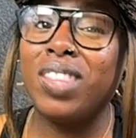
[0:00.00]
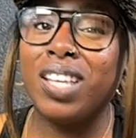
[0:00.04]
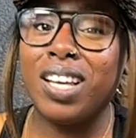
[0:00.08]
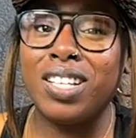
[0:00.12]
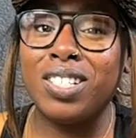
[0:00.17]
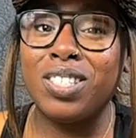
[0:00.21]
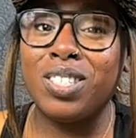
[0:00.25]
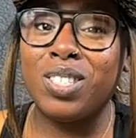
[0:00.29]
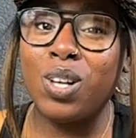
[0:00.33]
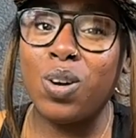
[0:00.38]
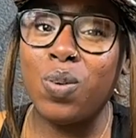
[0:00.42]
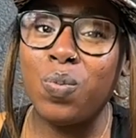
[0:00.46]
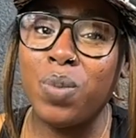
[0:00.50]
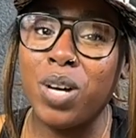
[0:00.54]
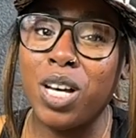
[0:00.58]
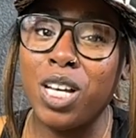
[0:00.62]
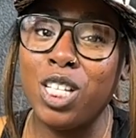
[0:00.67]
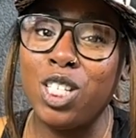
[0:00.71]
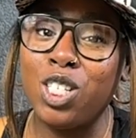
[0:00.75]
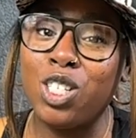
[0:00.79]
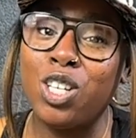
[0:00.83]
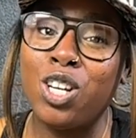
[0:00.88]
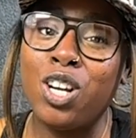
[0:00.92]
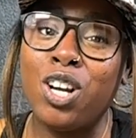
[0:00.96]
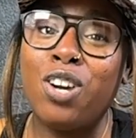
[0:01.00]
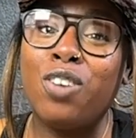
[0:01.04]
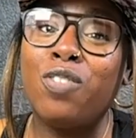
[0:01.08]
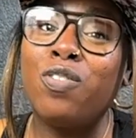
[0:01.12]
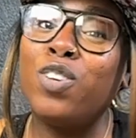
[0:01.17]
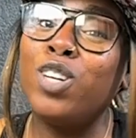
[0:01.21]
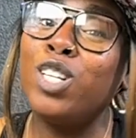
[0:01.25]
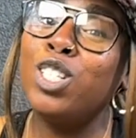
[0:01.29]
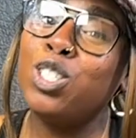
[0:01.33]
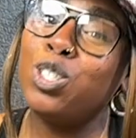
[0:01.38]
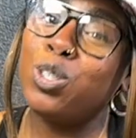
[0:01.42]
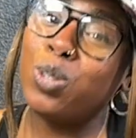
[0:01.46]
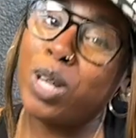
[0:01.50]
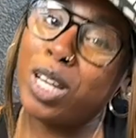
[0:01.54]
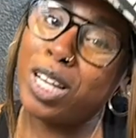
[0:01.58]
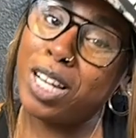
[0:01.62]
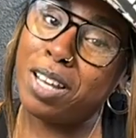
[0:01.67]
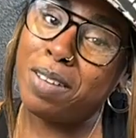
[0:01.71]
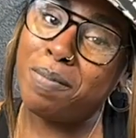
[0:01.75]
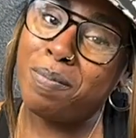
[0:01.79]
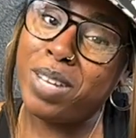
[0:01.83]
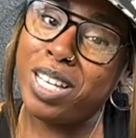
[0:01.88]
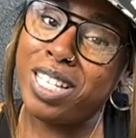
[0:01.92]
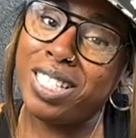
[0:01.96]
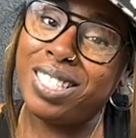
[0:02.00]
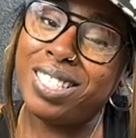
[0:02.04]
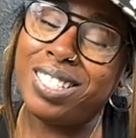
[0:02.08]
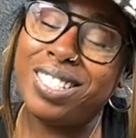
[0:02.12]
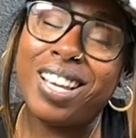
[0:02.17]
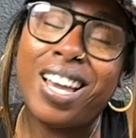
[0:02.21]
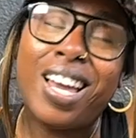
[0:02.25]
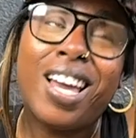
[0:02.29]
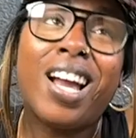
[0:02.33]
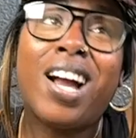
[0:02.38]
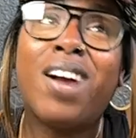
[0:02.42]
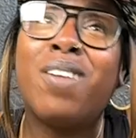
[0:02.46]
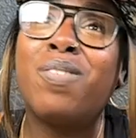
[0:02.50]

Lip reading: Thanks so much for joining me today.